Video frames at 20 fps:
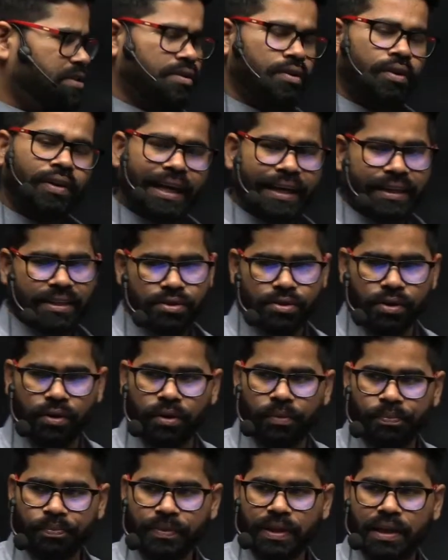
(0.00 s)
Okay,
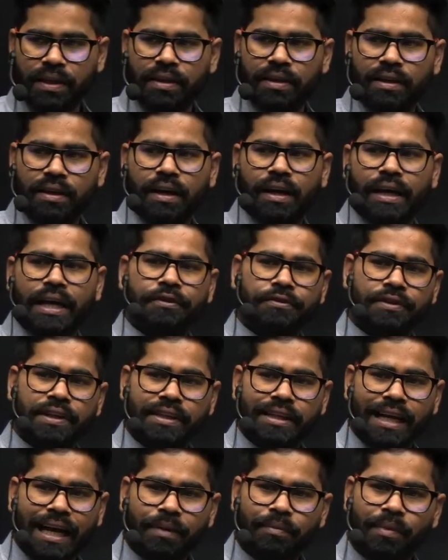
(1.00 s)
so if the
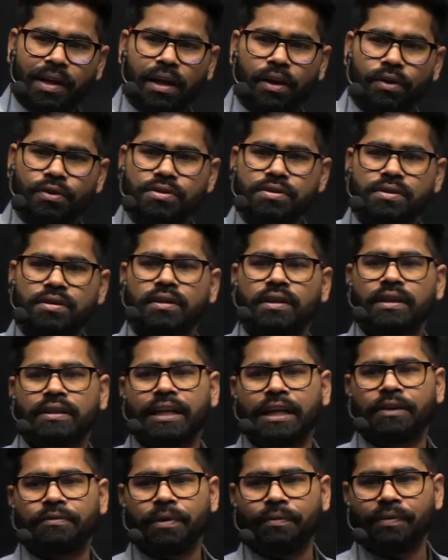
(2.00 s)
time allows,
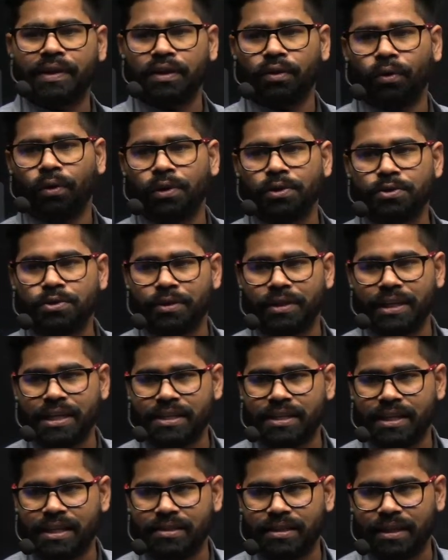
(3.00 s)
then we will also
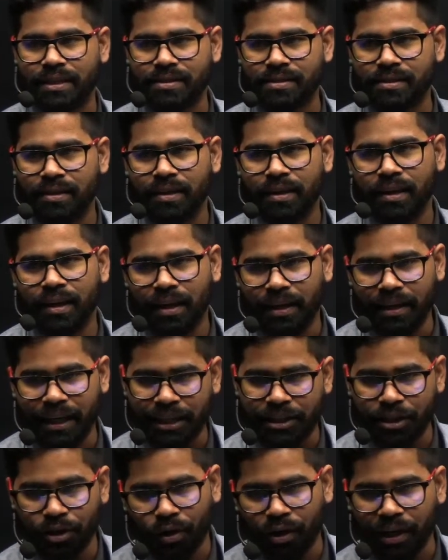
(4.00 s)
discuss this
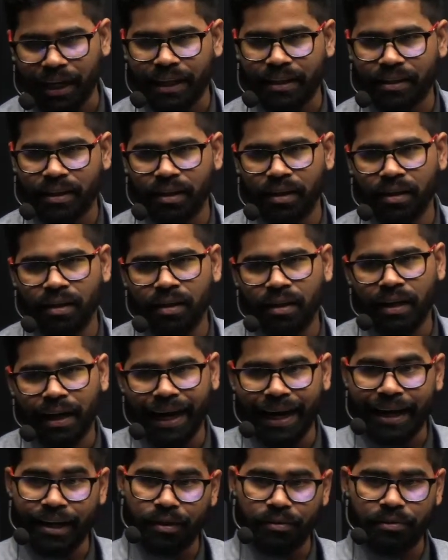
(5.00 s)
later on in the
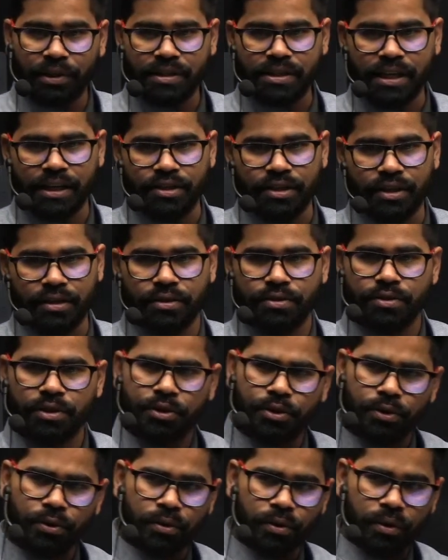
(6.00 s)
end of the session. So
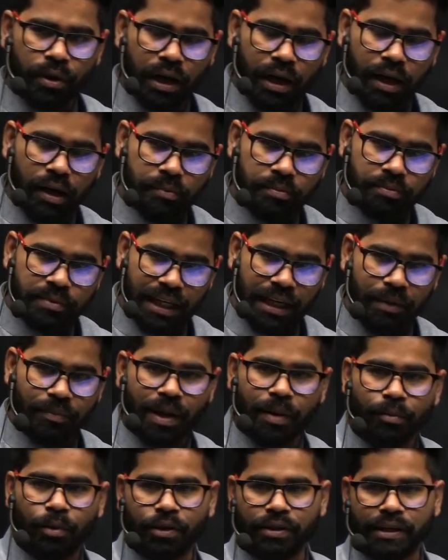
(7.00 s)
do tell me
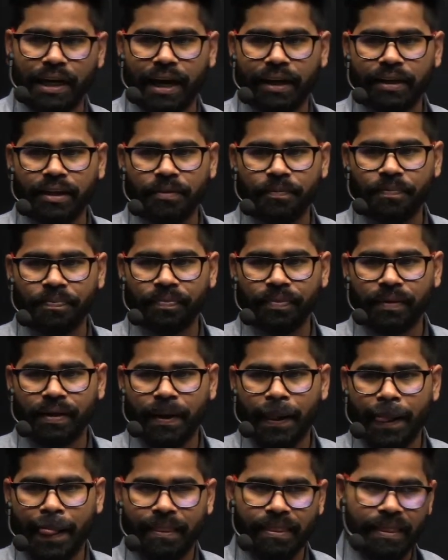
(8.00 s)
about that.
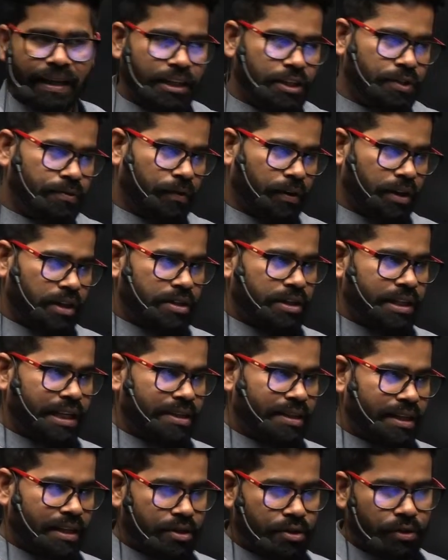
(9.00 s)
Let's first
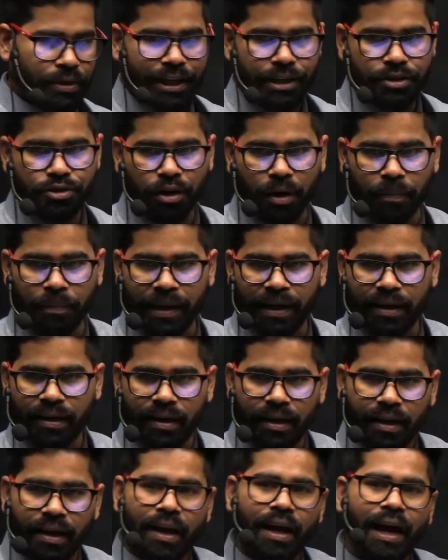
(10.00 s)
discuss today's topic,
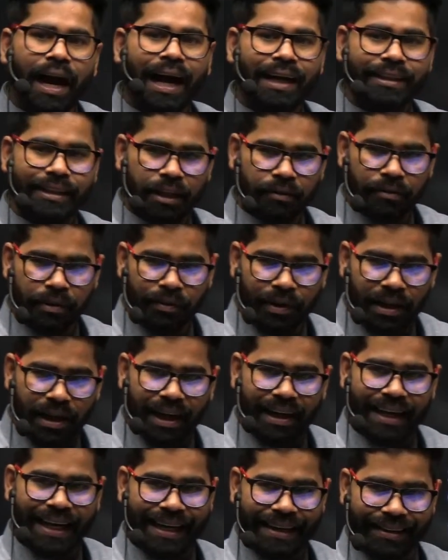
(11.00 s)
and then we will
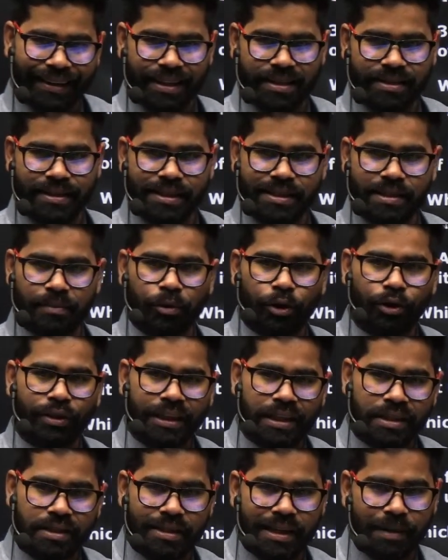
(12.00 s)
again discuss about
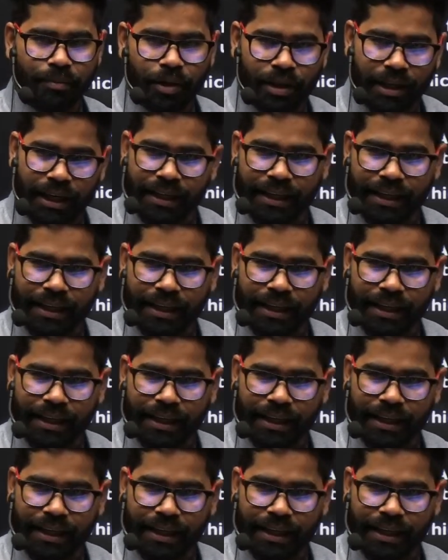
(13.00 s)
this democratic